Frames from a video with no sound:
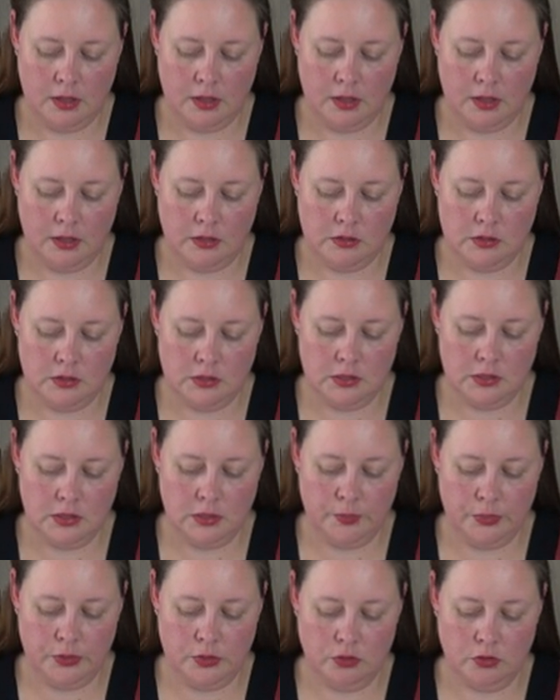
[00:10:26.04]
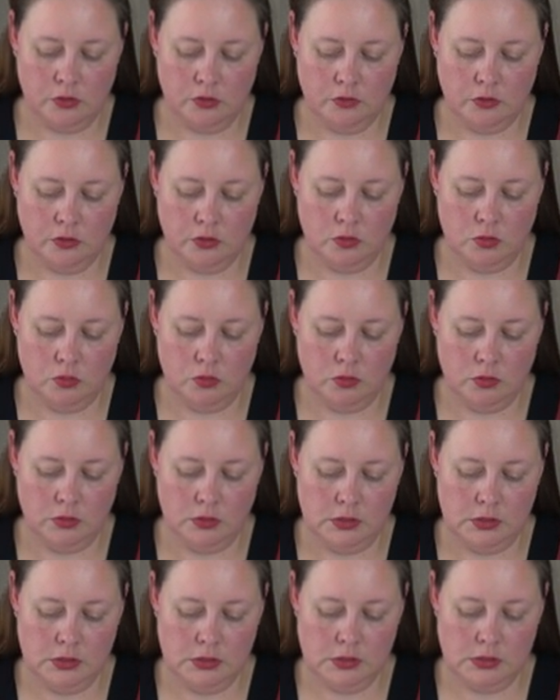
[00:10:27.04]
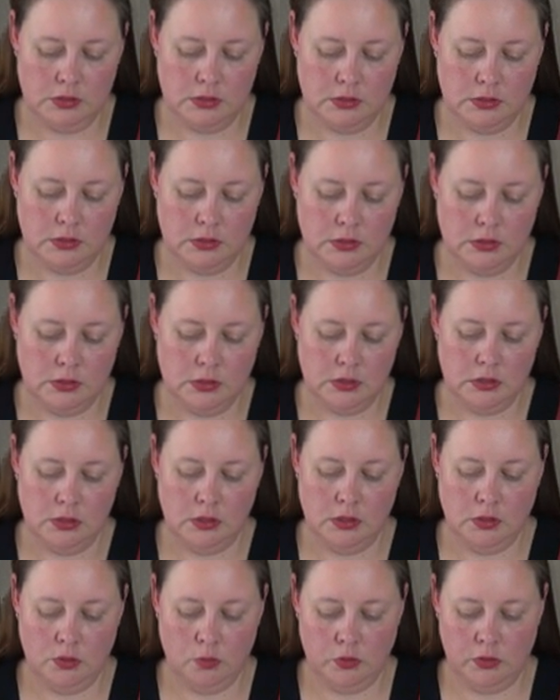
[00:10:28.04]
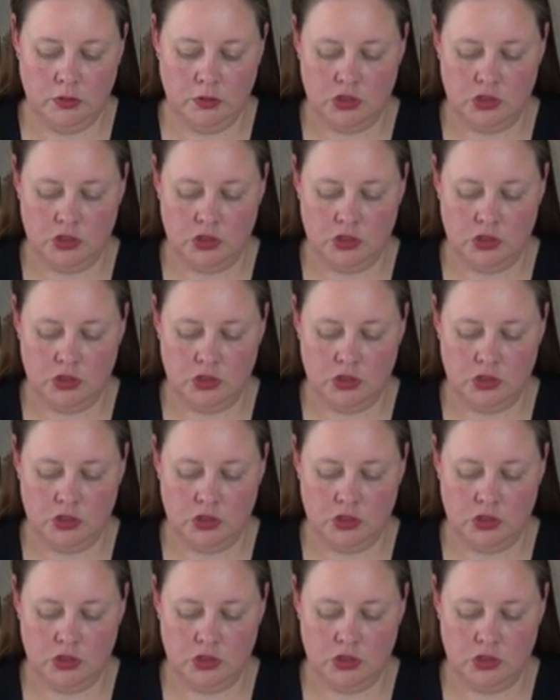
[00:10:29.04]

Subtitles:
and just clip across the corners with a